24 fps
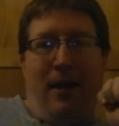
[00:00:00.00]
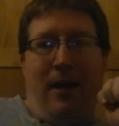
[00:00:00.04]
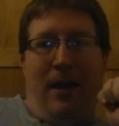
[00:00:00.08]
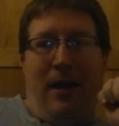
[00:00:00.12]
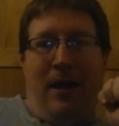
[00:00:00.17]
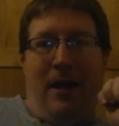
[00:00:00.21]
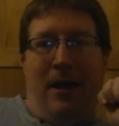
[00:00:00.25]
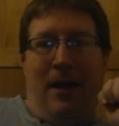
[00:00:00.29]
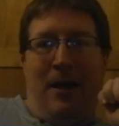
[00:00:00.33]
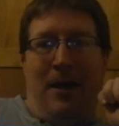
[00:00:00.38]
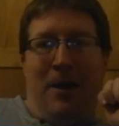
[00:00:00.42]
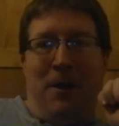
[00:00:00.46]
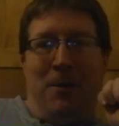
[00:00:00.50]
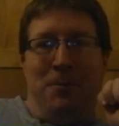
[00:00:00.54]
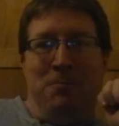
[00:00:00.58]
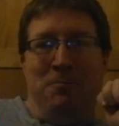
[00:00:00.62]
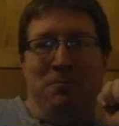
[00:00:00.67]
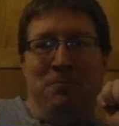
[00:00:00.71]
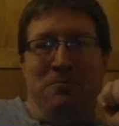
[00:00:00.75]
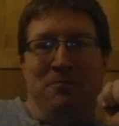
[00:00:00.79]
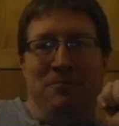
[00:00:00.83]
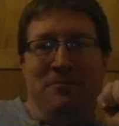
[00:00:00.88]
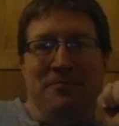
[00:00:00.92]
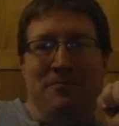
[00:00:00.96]
Um,
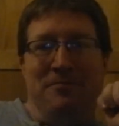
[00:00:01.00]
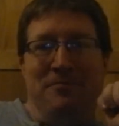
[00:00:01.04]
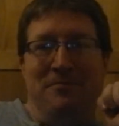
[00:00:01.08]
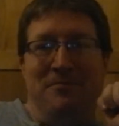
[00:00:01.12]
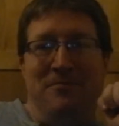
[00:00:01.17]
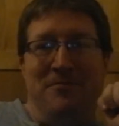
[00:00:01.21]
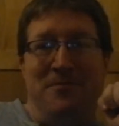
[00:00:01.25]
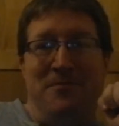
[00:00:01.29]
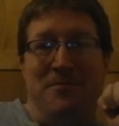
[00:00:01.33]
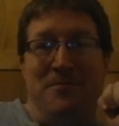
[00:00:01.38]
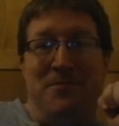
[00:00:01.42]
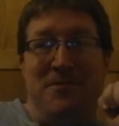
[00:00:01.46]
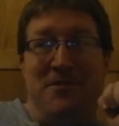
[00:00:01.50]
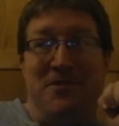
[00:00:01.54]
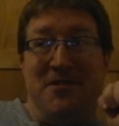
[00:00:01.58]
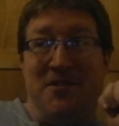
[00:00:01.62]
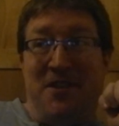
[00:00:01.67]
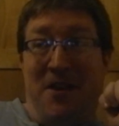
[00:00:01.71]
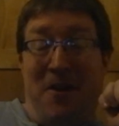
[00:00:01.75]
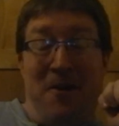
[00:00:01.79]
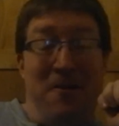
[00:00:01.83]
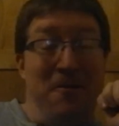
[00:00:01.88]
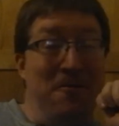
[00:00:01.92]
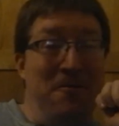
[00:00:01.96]

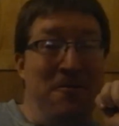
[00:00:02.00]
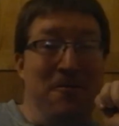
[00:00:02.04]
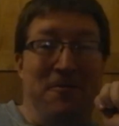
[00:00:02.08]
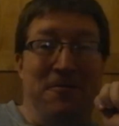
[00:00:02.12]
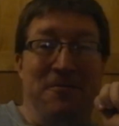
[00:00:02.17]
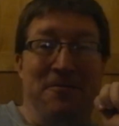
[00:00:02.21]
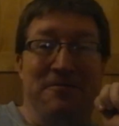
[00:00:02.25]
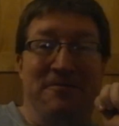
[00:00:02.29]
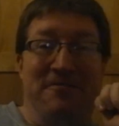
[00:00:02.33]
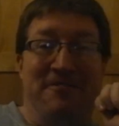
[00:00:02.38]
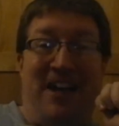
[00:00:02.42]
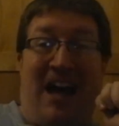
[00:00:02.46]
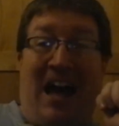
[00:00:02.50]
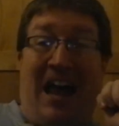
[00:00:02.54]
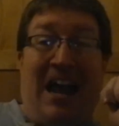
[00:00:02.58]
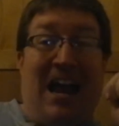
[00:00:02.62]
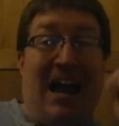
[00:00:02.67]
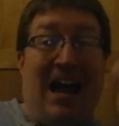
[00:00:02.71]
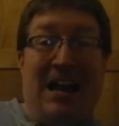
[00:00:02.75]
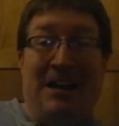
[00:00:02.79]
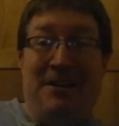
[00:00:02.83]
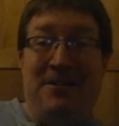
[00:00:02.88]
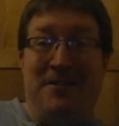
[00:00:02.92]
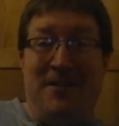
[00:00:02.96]
so, and,
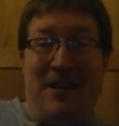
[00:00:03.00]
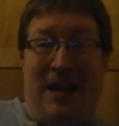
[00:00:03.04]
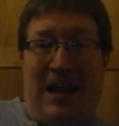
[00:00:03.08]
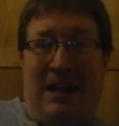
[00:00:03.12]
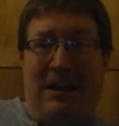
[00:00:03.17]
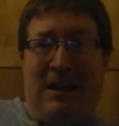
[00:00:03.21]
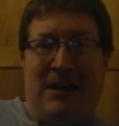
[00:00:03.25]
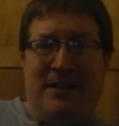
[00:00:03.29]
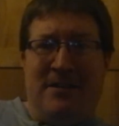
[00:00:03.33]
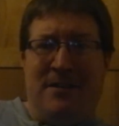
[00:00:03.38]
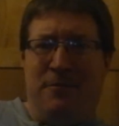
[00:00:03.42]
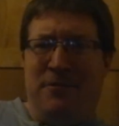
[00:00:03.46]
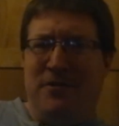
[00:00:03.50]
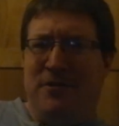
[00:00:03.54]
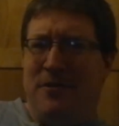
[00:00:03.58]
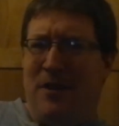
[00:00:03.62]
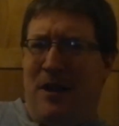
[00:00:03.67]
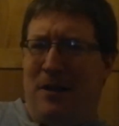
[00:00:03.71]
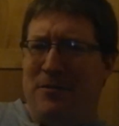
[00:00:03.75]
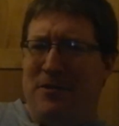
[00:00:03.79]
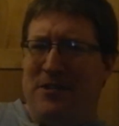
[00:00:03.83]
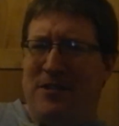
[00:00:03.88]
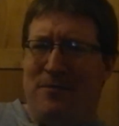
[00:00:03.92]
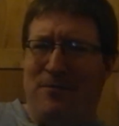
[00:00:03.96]
and uh, as I was, I
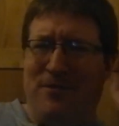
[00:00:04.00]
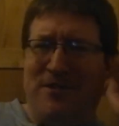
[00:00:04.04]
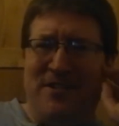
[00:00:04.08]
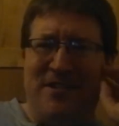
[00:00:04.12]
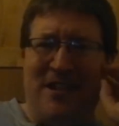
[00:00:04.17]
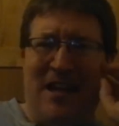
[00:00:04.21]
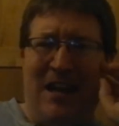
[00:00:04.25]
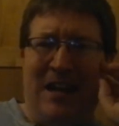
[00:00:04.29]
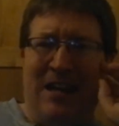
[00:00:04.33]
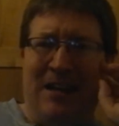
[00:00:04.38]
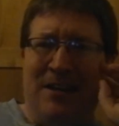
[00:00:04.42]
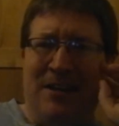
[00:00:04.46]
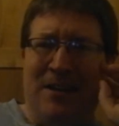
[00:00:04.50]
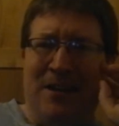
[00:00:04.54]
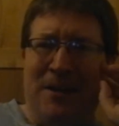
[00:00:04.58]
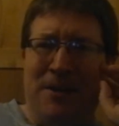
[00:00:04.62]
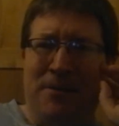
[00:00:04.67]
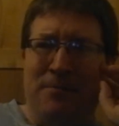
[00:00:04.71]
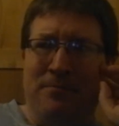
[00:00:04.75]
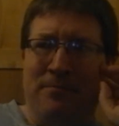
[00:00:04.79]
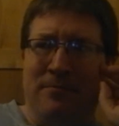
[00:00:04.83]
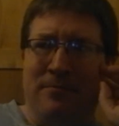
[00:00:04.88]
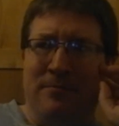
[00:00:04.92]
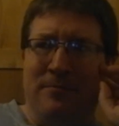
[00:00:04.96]
was, I was telling
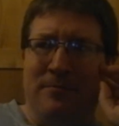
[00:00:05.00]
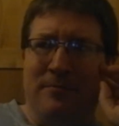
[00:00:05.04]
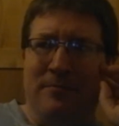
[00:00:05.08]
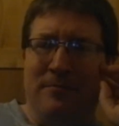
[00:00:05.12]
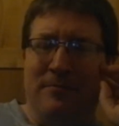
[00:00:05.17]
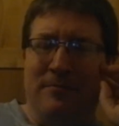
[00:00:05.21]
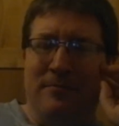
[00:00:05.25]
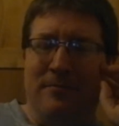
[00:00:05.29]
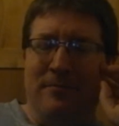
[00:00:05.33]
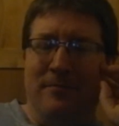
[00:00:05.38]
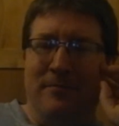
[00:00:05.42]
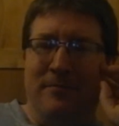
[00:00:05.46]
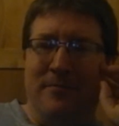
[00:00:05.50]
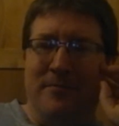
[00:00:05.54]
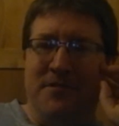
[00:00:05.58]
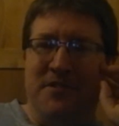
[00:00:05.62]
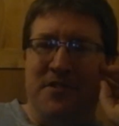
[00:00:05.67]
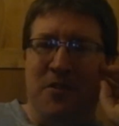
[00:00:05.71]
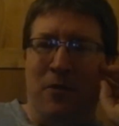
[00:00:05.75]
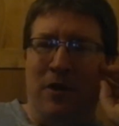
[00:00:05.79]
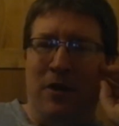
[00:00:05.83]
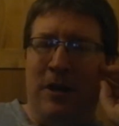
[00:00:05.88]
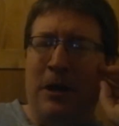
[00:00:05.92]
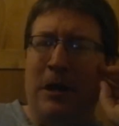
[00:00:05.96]
um,
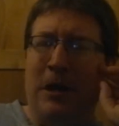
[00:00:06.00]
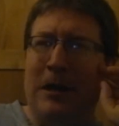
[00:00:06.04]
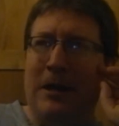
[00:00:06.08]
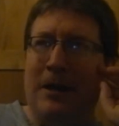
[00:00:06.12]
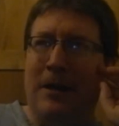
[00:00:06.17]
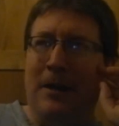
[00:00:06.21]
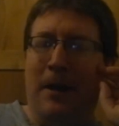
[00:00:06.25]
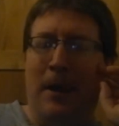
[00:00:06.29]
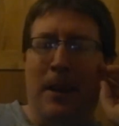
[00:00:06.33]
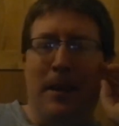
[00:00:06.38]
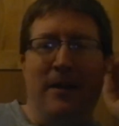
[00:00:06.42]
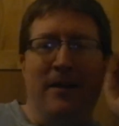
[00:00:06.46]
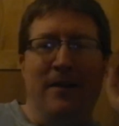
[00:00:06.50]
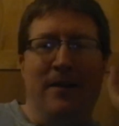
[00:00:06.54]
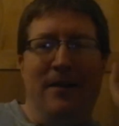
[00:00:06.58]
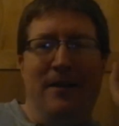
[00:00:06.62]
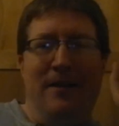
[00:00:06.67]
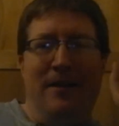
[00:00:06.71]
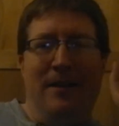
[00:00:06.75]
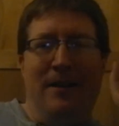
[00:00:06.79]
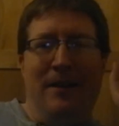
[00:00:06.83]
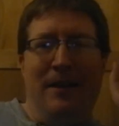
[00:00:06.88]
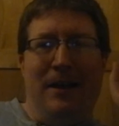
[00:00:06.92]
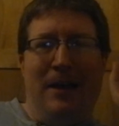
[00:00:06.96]
someone earlier,
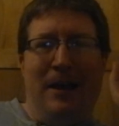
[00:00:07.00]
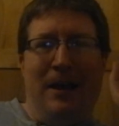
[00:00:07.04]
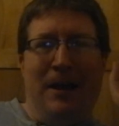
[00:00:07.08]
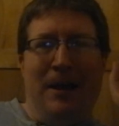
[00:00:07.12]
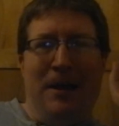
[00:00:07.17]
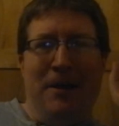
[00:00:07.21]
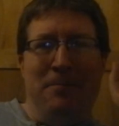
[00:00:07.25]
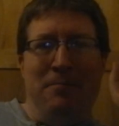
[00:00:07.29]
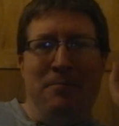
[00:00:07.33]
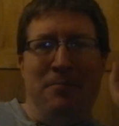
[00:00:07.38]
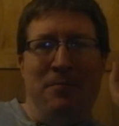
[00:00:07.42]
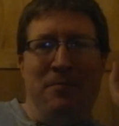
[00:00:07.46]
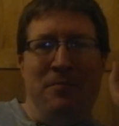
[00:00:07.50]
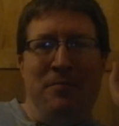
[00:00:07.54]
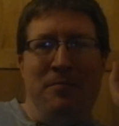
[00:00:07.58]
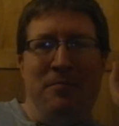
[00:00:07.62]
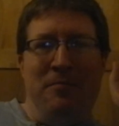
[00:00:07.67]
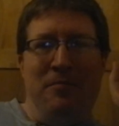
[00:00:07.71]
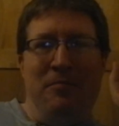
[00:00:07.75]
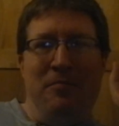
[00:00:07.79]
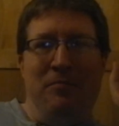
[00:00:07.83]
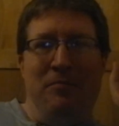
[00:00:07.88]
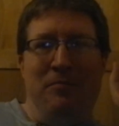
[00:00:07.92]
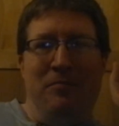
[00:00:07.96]
um,
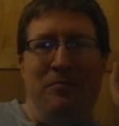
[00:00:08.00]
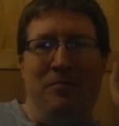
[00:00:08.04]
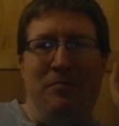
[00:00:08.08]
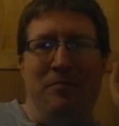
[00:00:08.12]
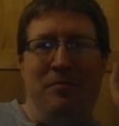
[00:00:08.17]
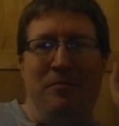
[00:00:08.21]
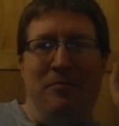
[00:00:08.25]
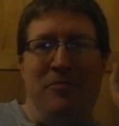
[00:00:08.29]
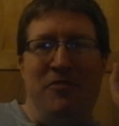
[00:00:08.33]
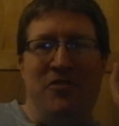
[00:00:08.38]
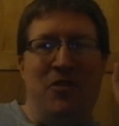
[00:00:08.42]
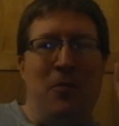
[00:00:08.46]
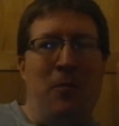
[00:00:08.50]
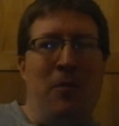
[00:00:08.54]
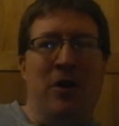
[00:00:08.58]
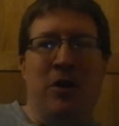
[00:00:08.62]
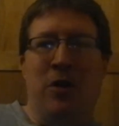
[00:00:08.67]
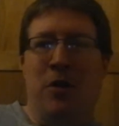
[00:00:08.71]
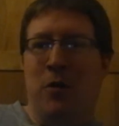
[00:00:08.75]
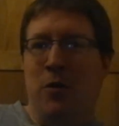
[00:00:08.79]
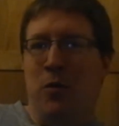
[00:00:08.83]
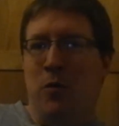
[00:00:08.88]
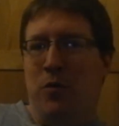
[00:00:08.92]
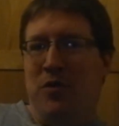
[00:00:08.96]
someone
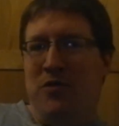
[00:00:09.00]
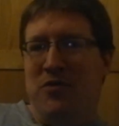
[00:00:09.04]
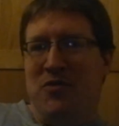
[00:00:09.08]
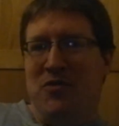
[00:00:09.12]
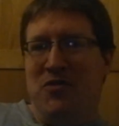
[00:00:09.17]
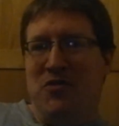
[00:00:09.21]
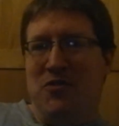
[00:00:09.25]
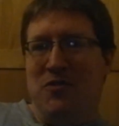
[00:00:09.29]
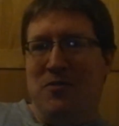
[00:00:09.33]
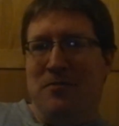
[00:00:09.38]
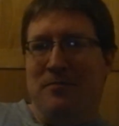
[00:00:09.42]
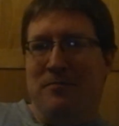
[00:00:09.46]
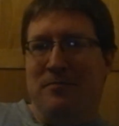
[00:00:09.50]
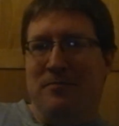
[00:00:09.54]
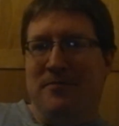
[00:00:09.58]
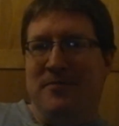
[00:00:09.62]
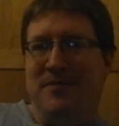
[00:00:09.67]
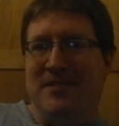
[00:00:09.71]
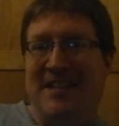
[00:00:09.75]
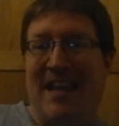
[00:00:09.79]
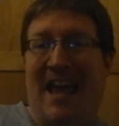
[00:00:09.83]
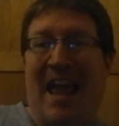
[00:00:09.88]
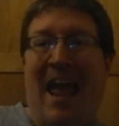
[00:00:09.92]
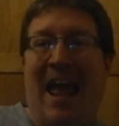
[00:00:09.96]
who was
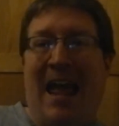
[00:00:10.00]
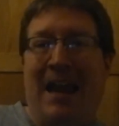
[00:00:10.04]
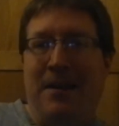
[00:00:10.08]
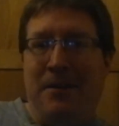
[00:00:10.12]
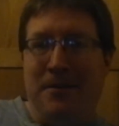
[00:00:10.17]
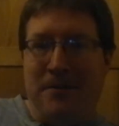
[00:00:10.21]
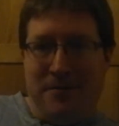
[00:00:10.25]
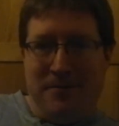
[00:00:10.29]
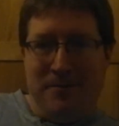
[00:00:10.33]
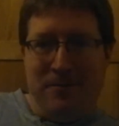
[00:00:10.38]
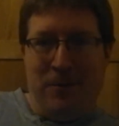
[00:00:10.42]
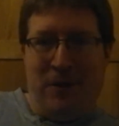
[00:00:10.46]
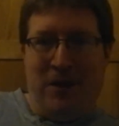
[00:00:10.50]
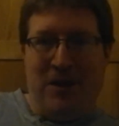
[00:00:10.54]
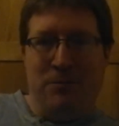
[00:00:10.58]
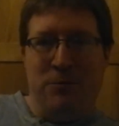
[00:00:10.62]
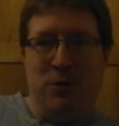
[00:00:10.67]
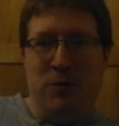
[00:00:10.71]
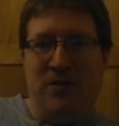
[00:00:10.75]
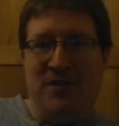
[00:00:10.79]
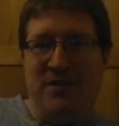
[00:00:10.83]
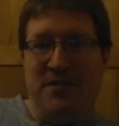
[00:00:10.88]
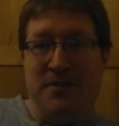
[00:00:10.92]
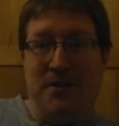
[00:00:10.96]
10 when the
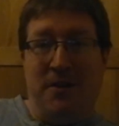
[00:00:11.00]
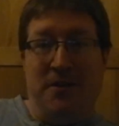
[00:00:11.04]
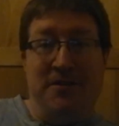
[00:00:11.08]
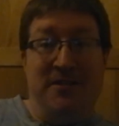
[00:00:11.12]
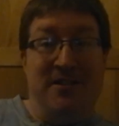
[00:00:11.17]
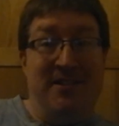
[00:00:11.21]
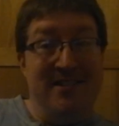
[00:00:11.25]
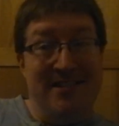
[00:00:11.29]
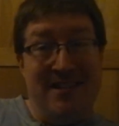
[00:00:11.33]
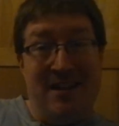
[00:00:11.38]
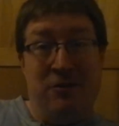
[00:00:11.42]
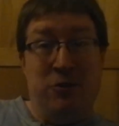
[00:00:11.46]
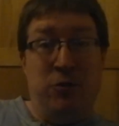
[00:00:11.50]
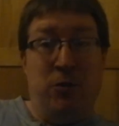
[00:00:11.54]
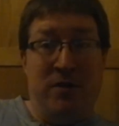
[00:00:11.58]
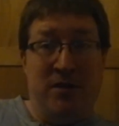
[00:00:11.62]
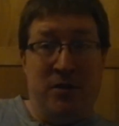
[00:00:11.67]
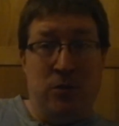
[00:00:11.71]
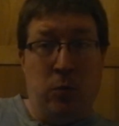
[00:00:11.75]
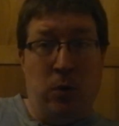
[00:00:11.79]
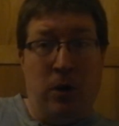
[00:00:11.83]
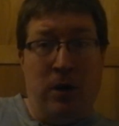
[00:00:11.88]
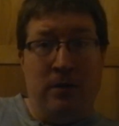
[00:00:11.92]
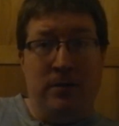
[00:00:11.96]
movie started is now
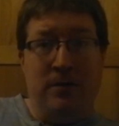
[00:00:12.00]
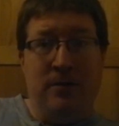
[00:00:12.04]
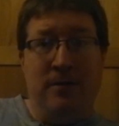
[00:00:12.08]
21.